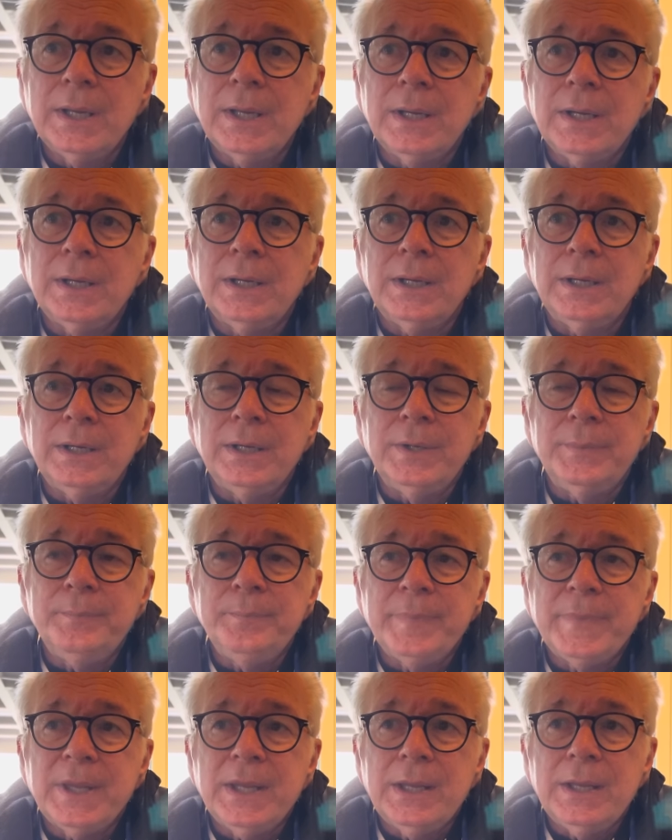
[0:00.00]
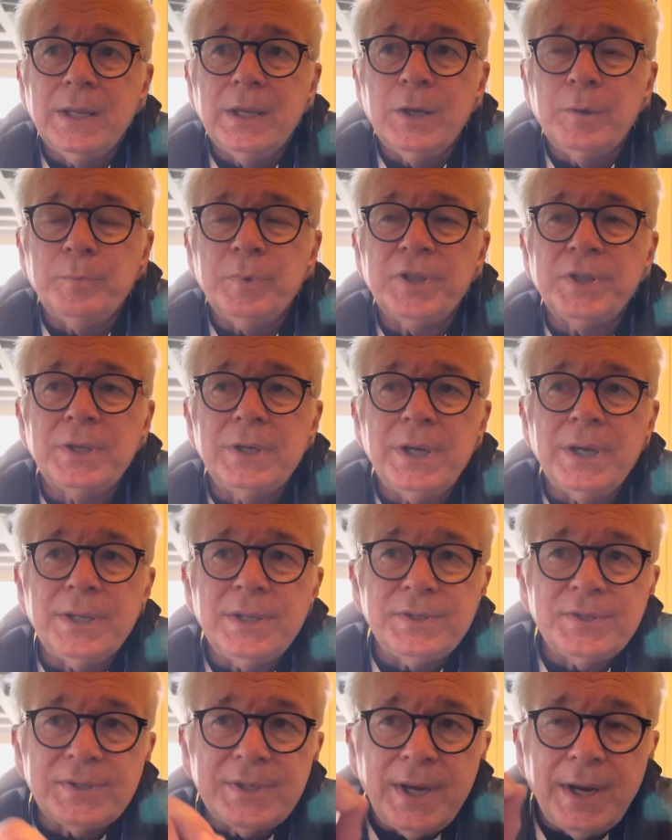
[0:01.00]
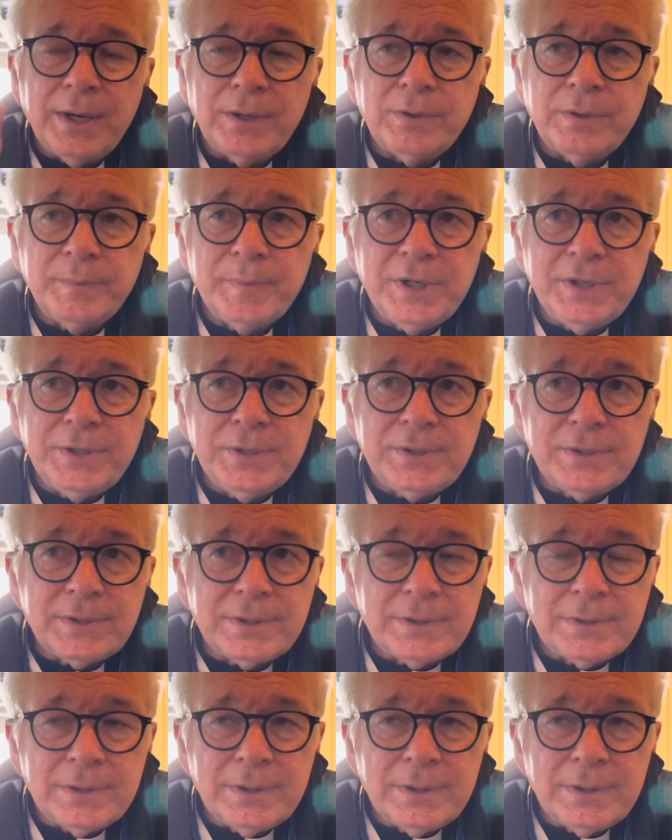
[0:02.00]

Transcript: But the other sacraments,